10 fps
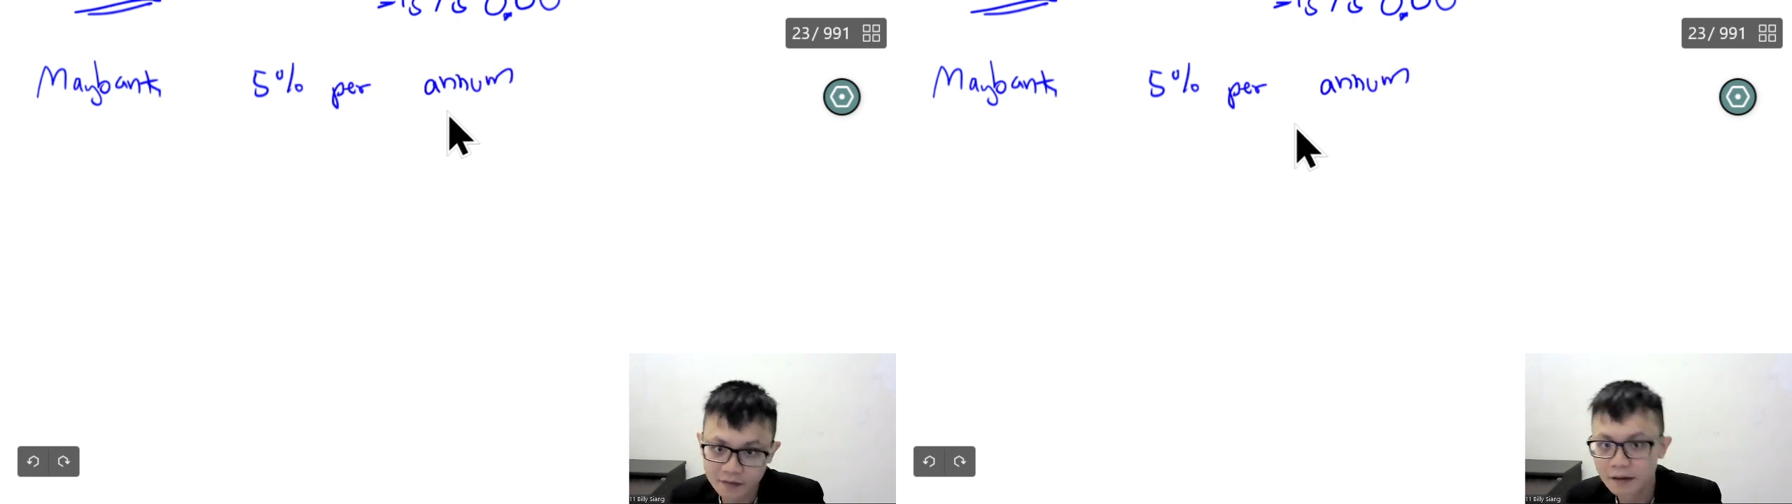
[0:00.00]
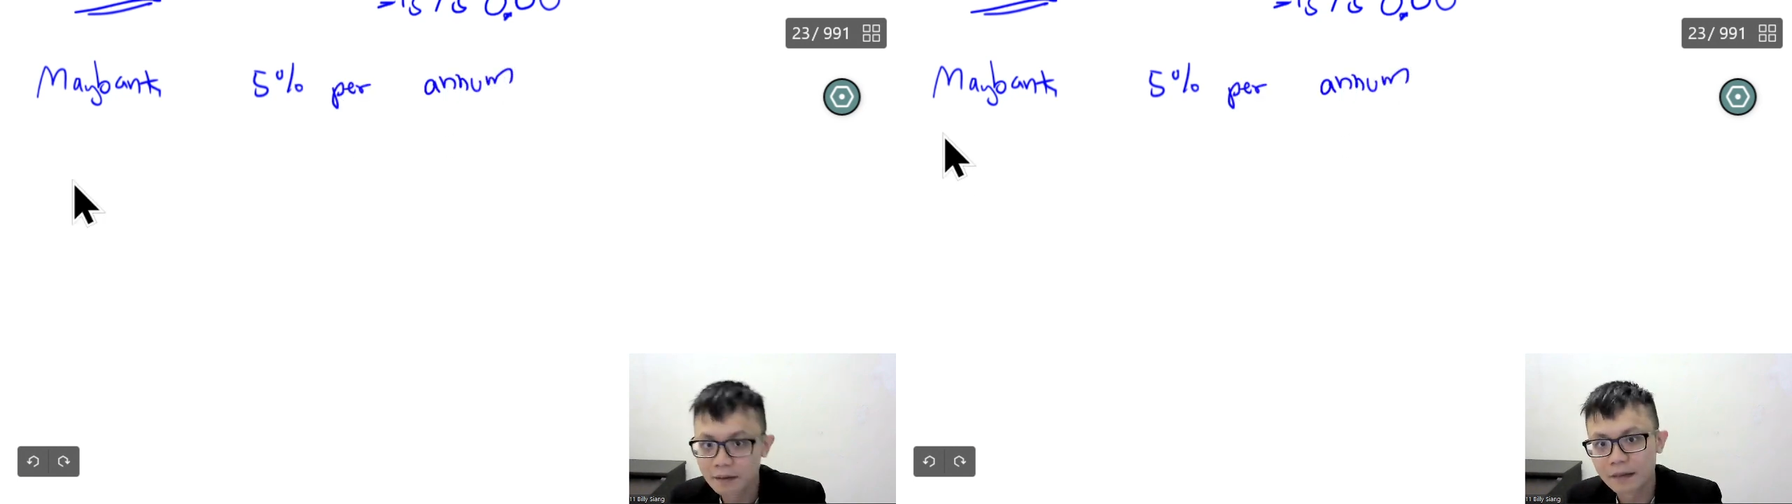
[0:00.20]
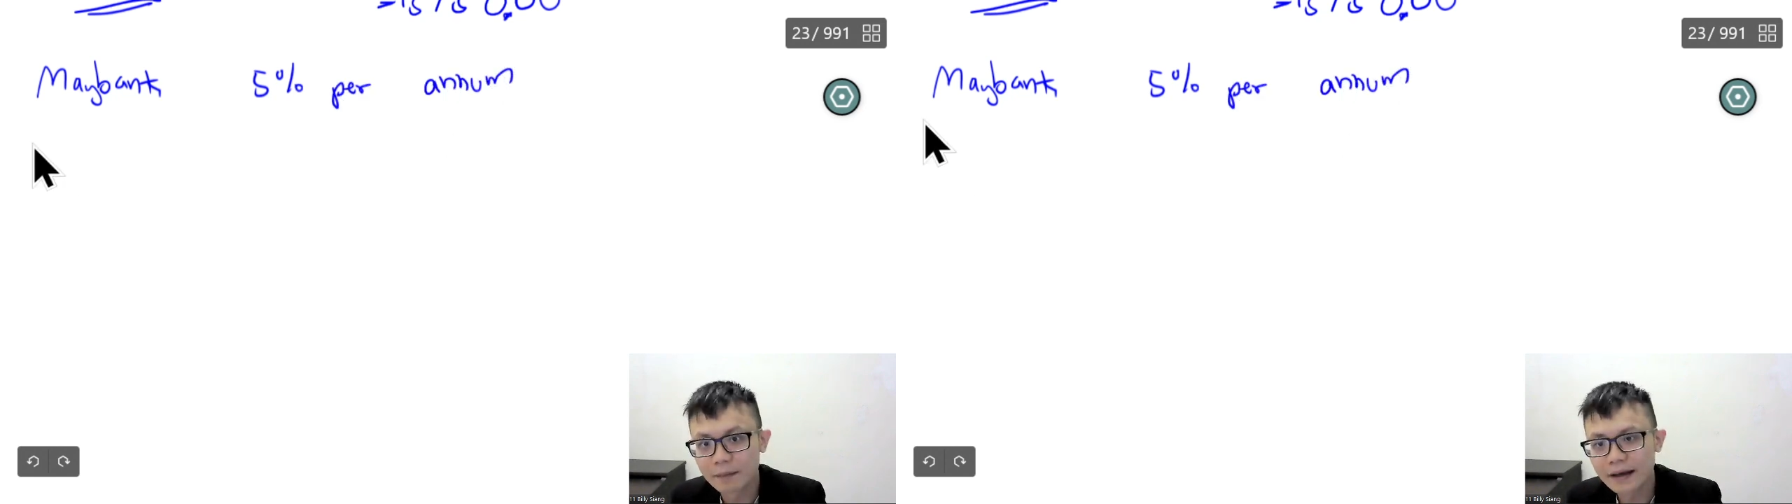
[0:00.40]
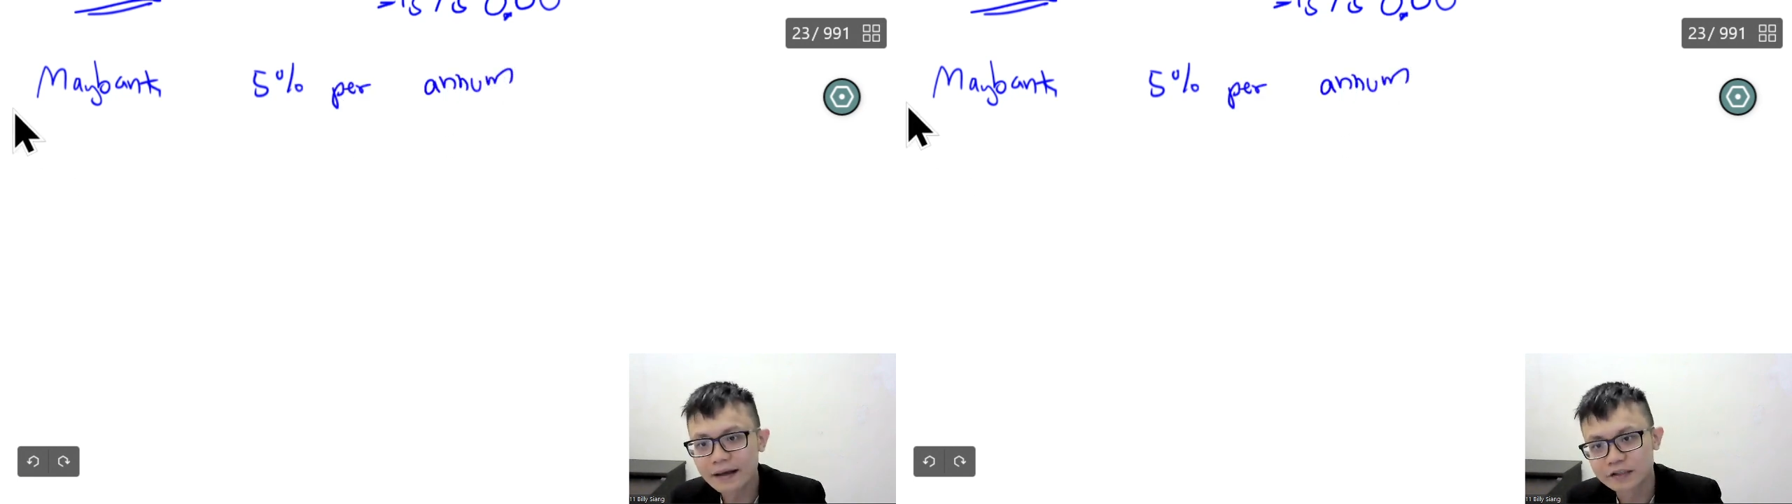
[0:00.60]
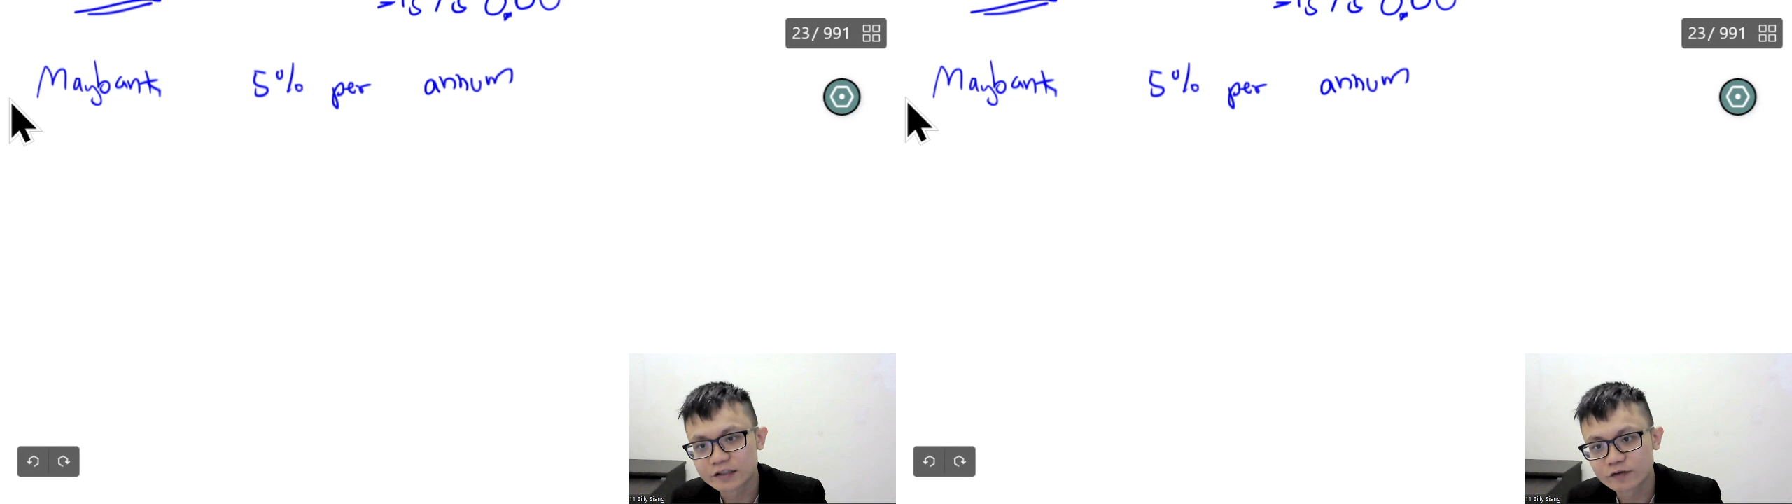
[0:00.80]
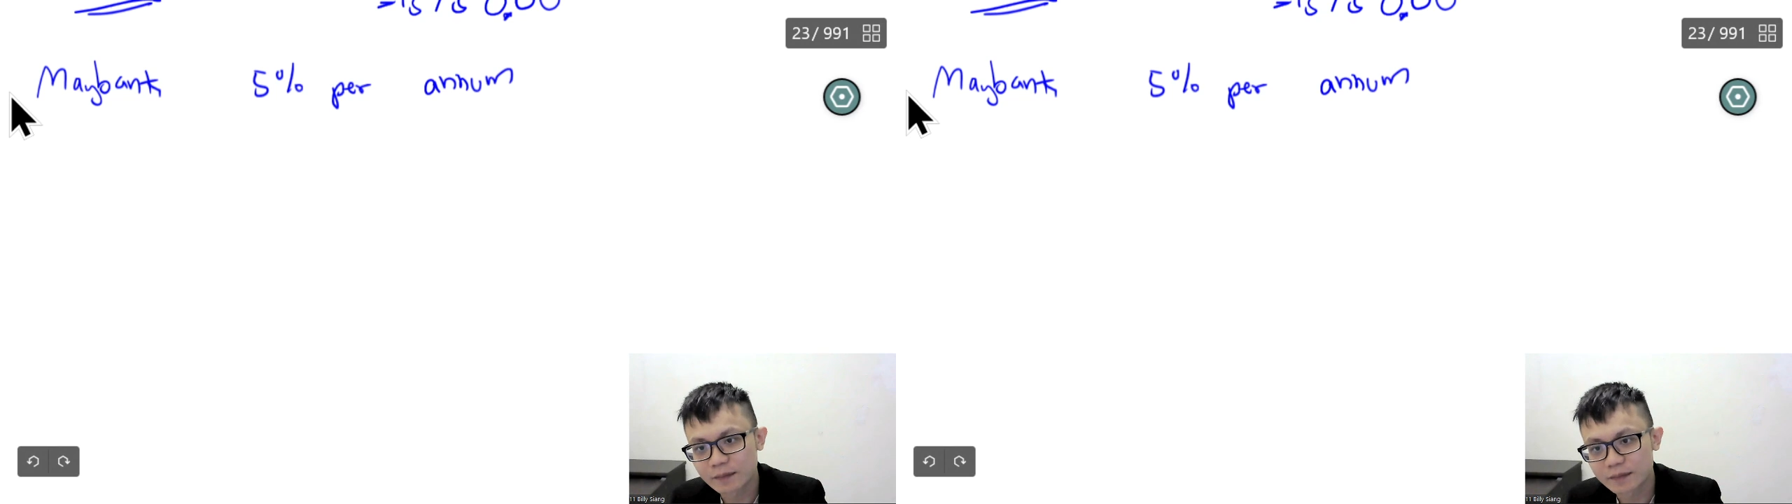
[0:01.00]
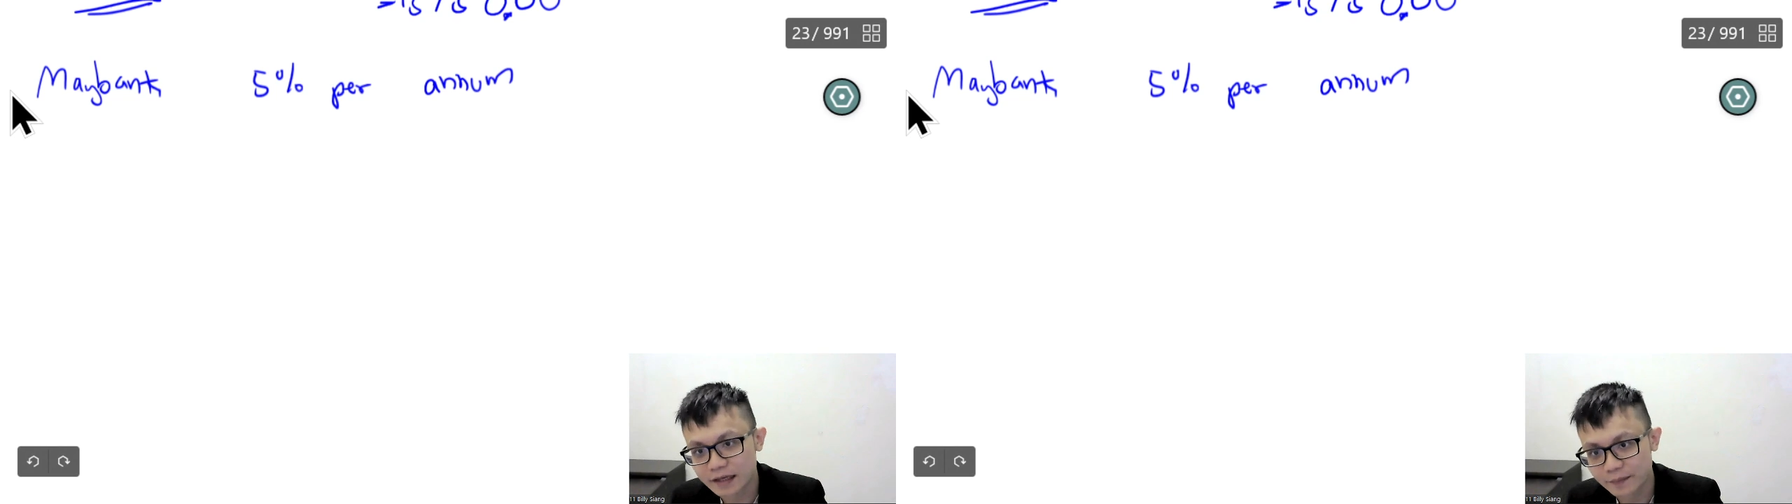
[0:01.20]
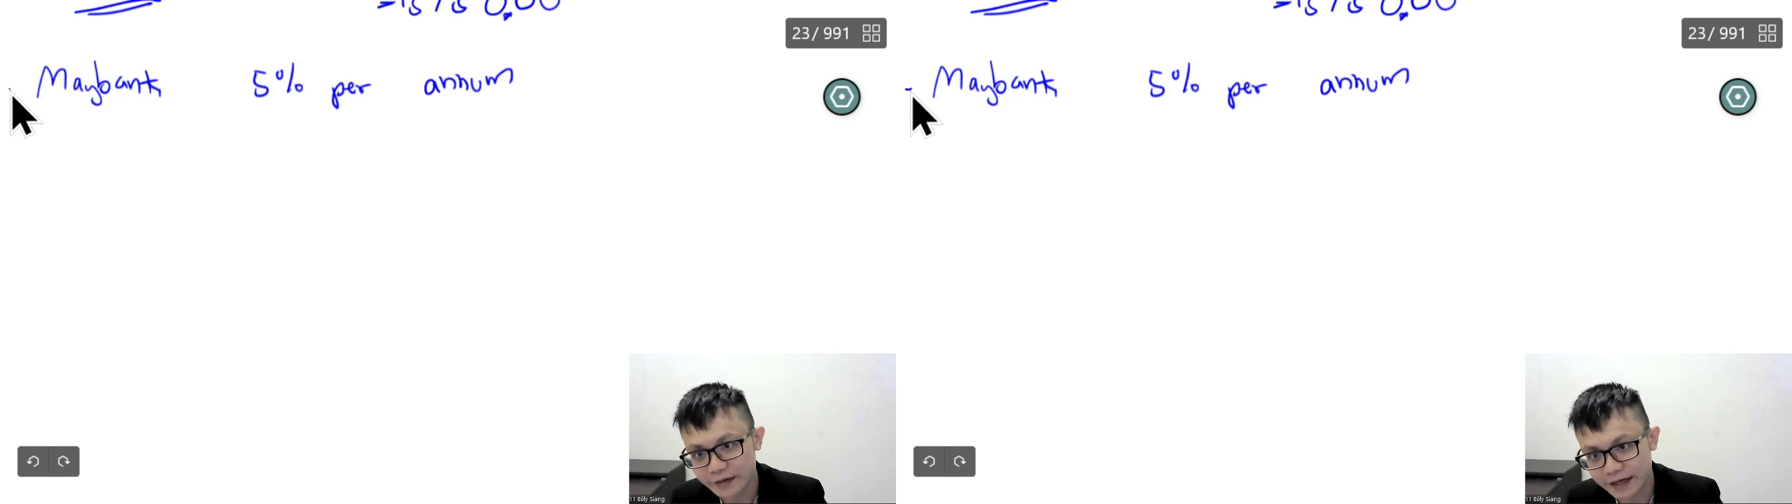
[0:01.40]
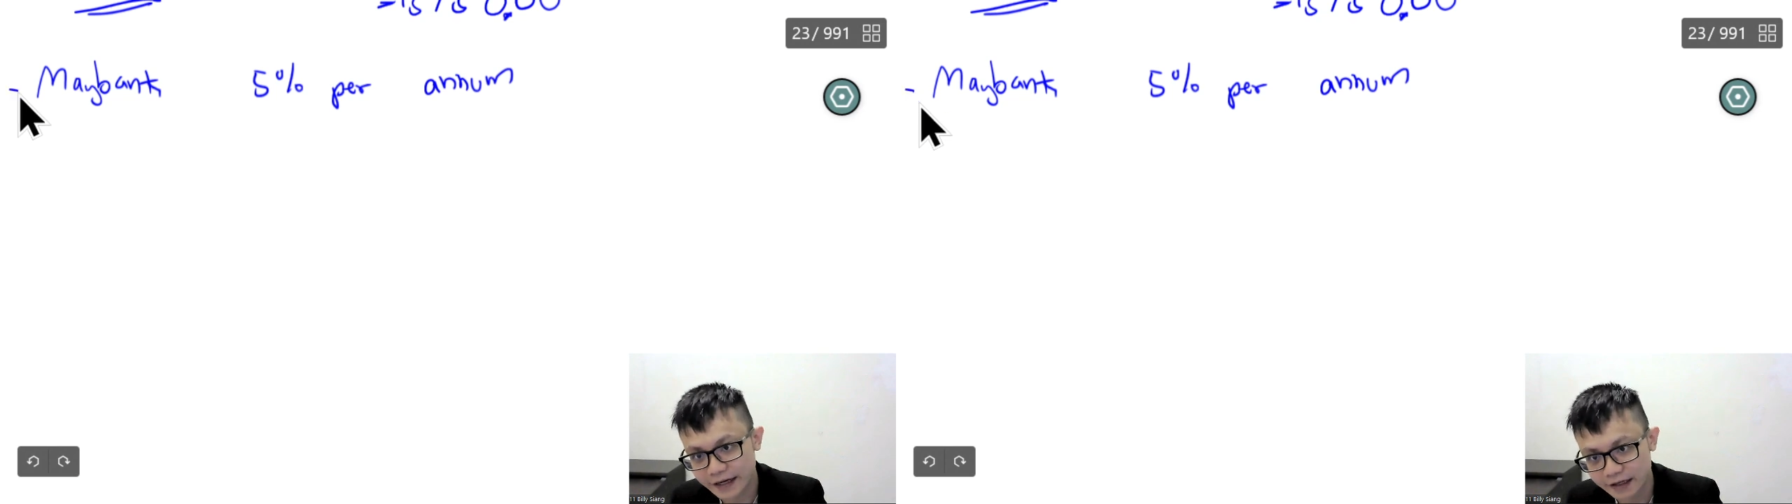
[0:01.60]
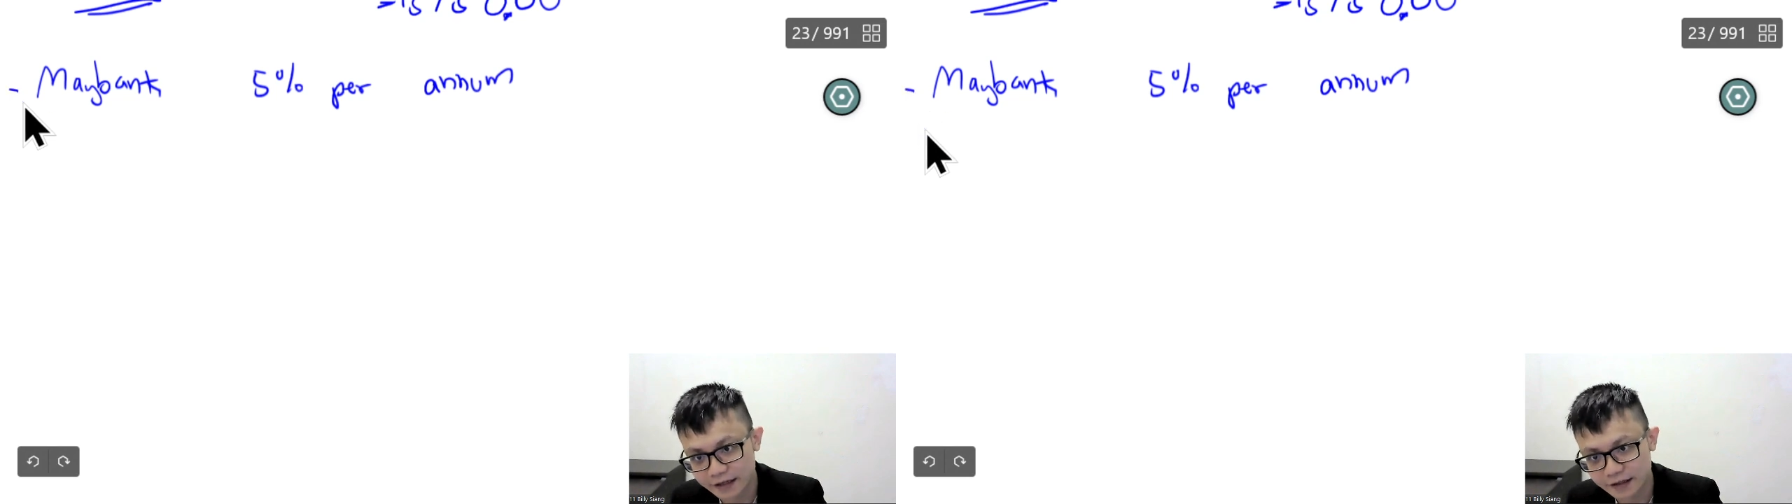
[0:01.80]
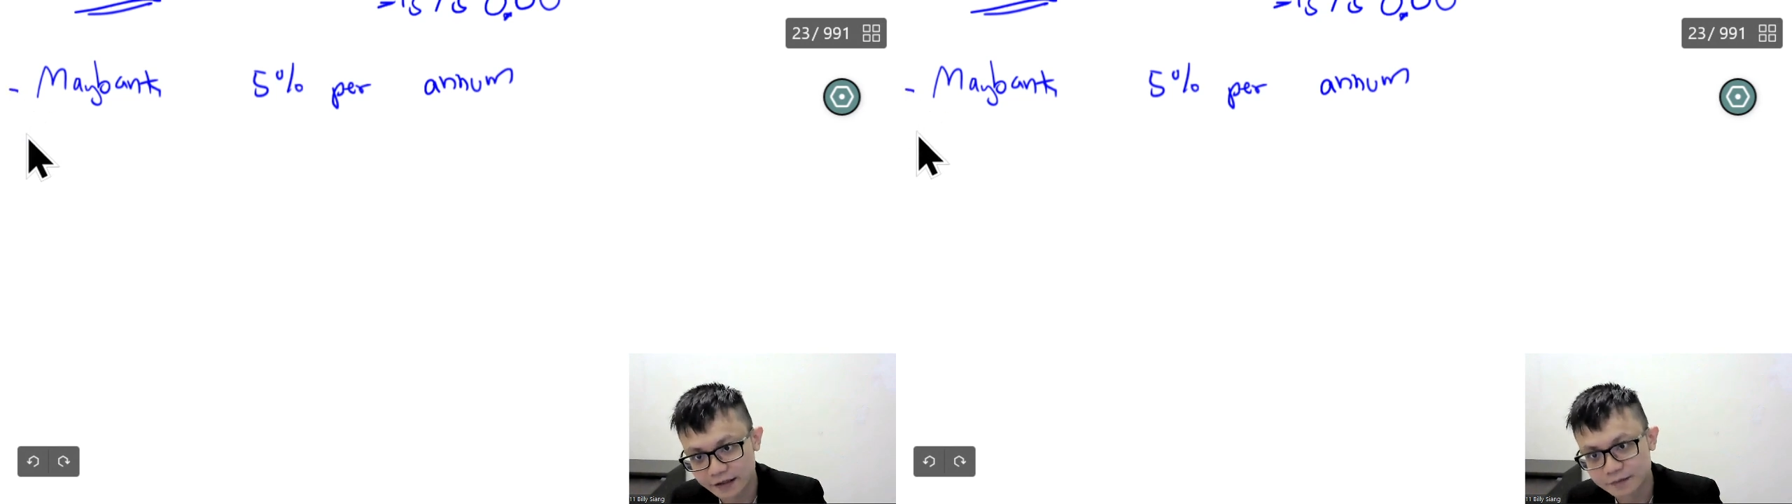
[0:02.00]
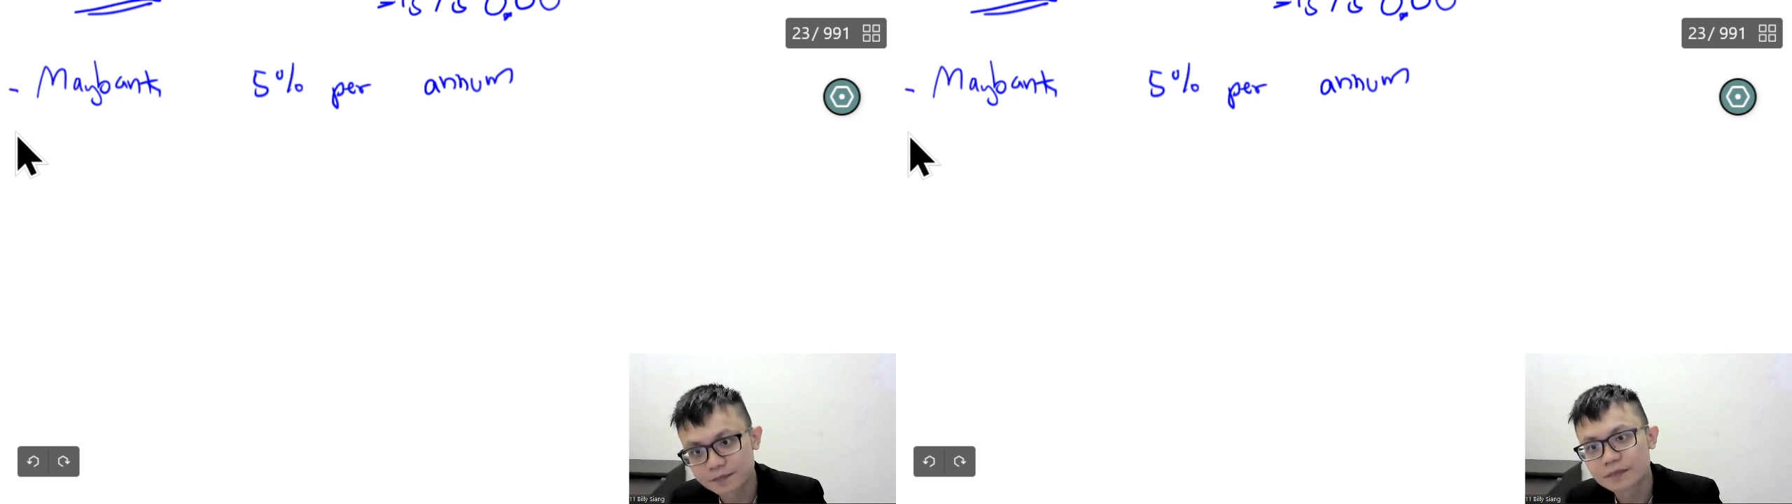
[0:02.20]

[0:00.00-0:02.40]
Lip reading: Maybank is 5% per annum.